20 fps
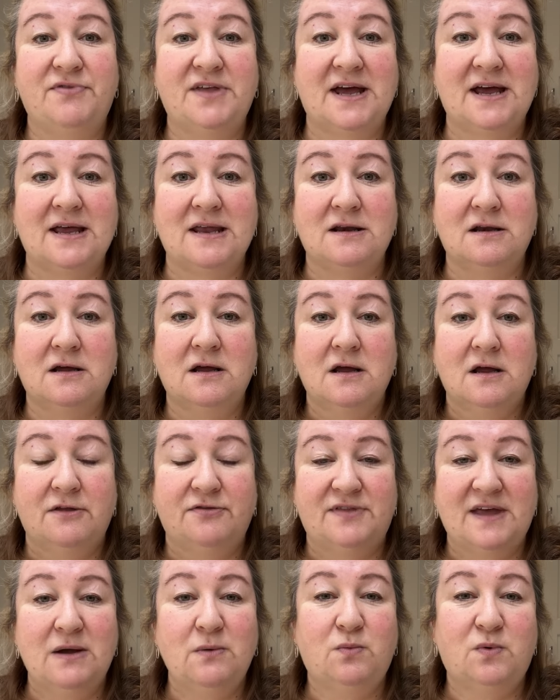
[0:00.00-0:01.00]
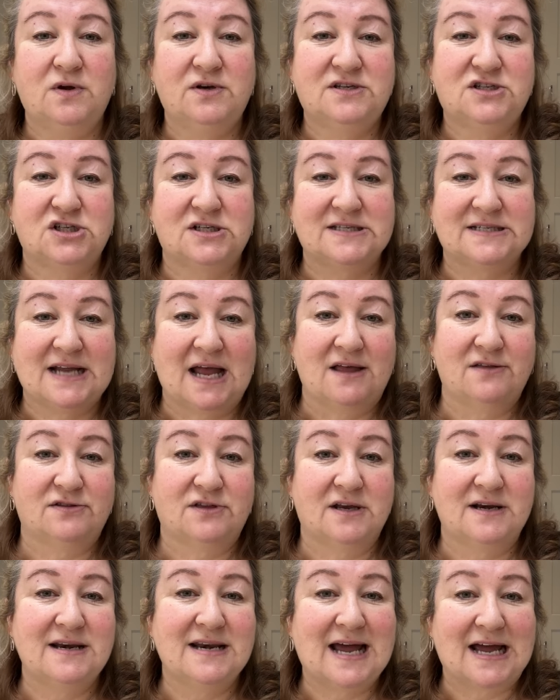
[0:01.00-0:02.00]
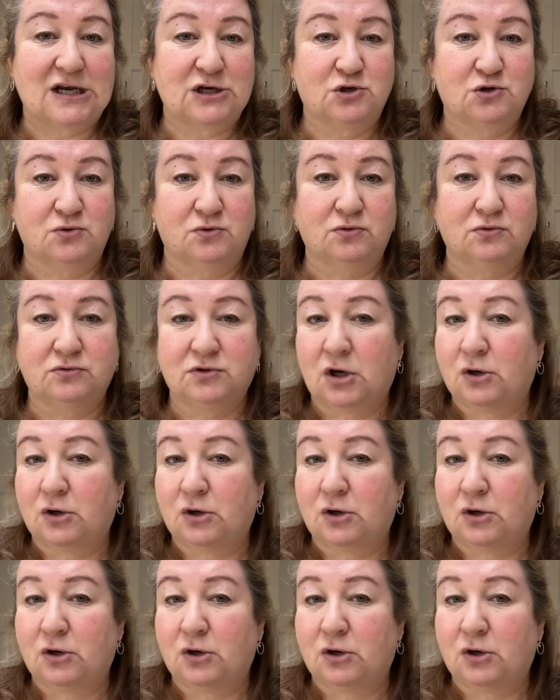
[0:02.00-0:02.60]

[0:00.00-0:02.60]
then they would just get the natural